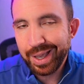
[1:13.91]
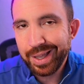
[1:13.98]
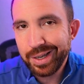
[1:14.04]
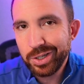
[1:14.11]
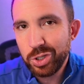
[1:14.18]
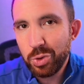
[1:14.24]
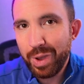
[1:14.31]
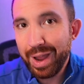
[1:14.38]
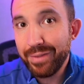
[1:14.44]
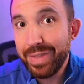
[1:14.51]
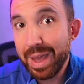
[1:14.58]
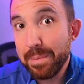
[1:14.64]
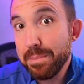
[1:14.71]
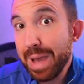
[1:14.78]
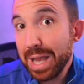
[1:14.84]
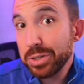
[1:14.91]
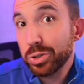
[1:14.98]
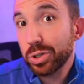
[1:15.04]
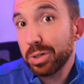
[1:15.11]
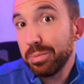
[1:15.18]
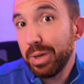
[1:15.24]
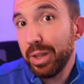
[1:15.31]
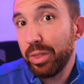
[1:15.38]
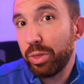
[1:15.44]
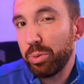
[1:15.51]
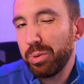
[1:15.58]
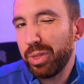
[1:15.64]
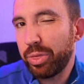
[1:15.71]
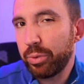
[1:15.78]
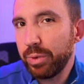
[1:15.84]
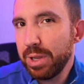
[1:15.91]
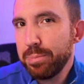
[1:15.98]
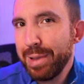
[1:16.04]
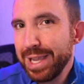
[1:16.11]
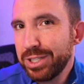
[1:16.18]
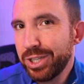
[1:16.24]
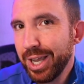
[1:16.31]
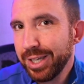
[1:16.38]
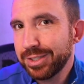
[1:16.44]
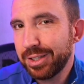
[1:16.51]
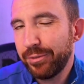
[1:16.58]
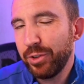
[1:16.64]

and you have that magical month with 3 paychecks,